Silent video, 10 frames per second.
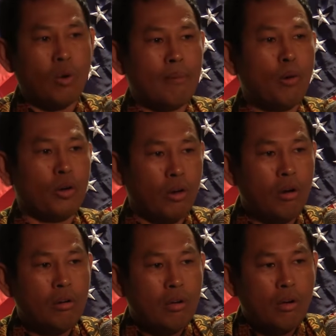
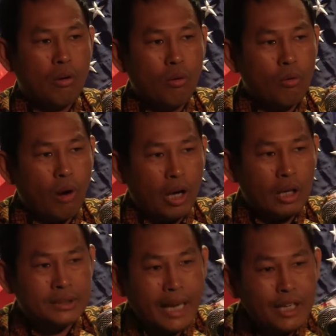Duabono, who
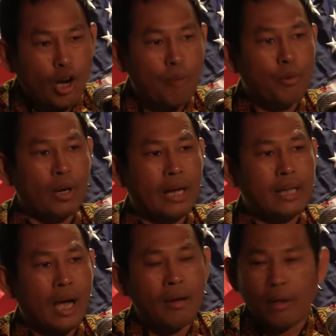Jay Young
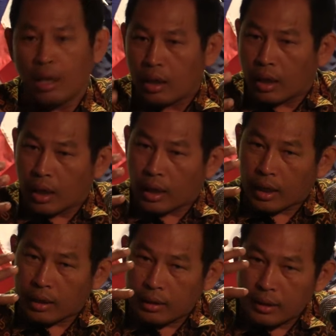Biolaida,
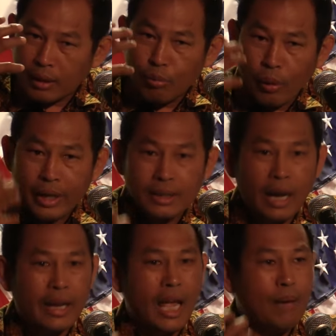The
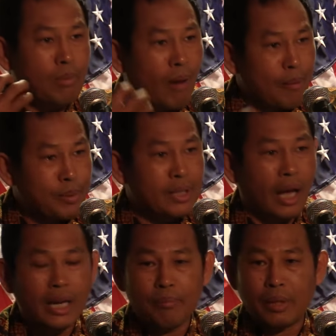Rohingya area, Burma
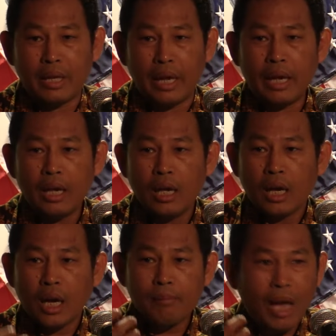people are represented.
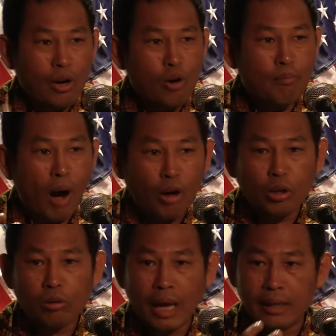Khamiaro
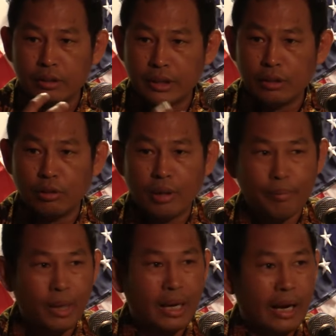Mount Holai lo di lo de
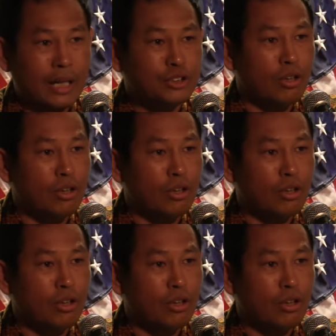pila re.